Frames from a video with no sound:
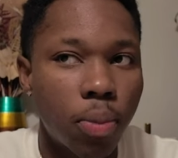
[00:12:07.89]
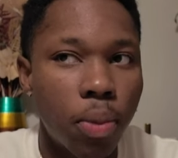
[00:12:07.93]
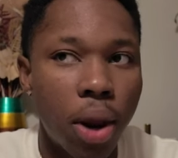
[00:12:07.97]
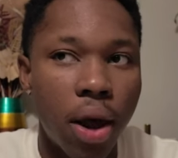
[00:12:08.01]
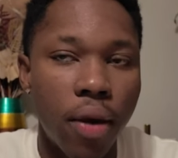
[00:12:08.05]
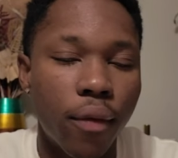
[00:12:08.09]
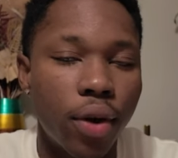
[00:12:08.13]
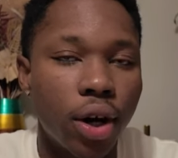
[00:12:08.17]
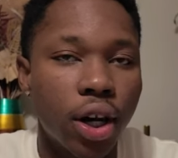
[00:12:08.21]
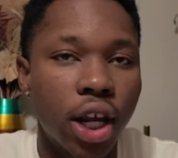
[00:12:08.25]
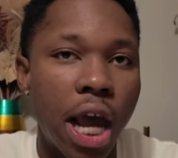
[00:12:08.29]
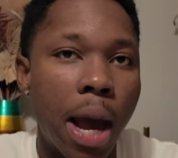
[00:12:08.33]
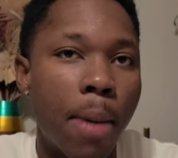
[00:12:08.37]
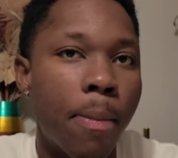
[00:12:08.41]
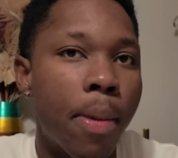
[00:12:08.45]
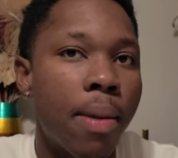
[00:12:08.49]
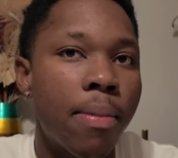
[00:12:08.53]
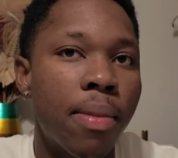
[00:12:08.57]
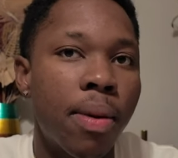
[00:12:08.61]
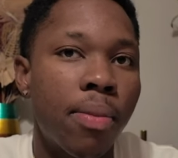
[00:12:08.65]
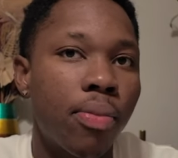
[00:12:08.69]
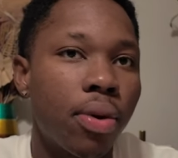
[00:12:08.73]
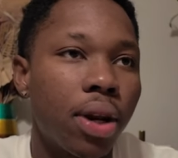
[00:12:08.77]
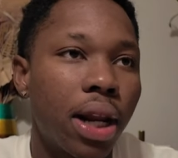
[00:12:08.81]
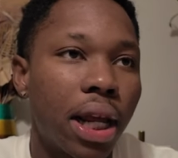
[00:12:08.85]
I'm not even gonna cap. I
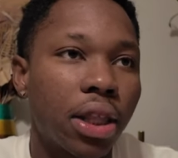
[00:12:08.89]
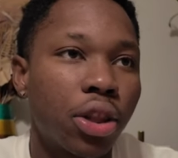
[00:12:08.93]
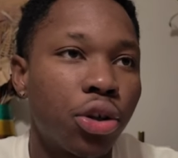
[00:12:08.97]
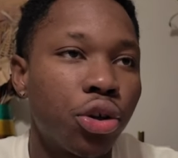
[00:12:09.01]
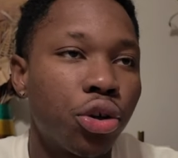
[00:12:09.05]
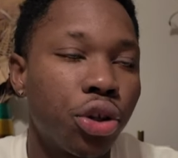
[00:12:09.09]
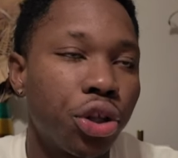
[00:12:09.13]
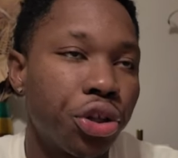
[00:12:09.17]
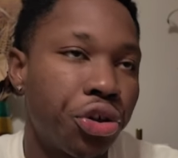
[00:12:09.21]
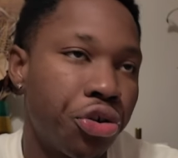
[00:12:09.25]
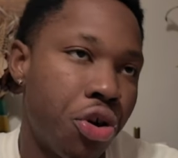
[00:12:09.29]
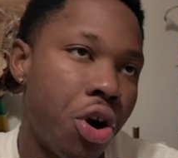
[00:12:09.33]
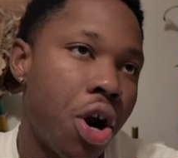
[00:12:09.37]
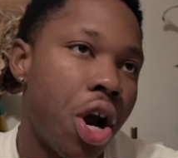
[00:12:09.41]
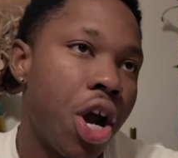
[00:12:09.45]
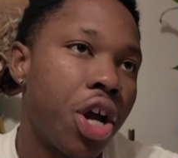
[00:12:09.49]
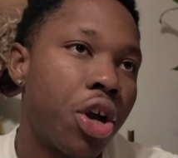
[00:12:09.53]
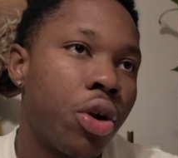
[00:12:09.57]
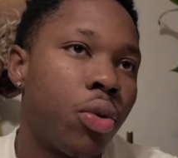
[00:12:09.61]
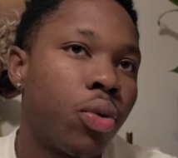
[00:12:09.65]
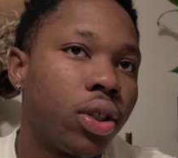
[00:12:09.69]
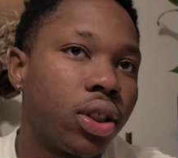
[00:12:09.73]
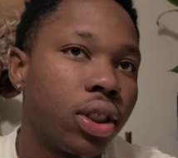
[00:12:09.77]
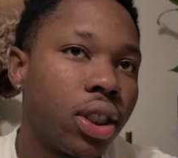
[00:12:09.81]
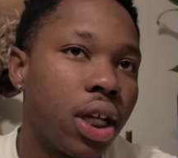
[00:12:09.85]
remember, like, literally
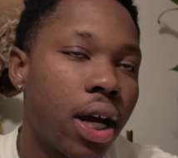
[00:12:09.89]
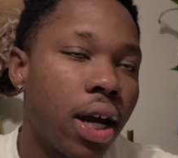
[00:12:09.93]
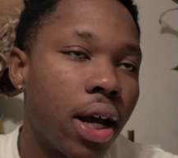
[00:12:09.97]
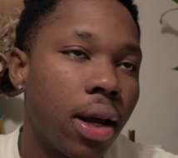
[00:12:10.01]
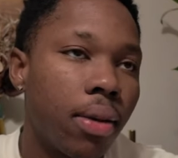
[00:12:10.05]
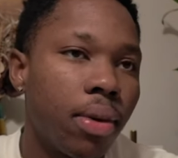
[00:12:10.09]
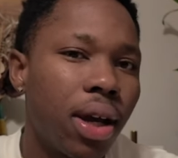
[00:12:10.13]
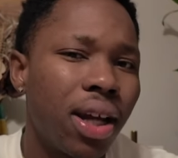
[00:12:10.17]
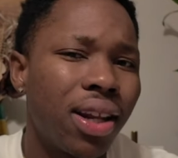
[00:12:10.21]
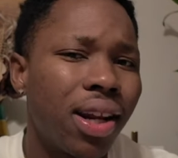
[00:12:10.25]
crying one time,